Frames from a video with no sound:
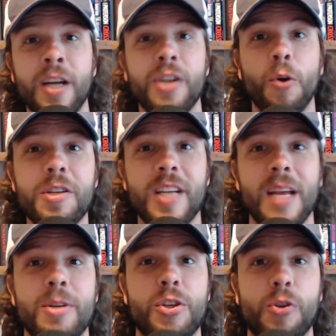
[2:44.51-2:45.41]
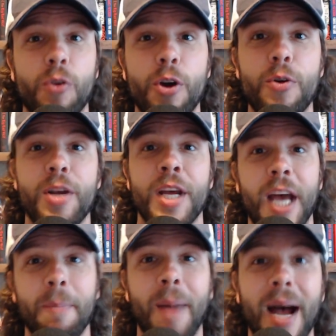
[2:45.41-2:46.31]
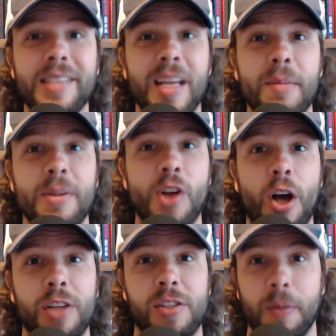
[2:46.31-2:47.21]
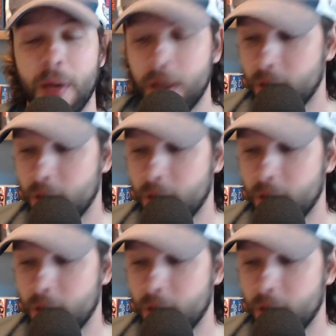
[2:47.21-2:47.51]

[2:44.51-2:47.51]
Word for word: Your team is screwed, and my team is awesome.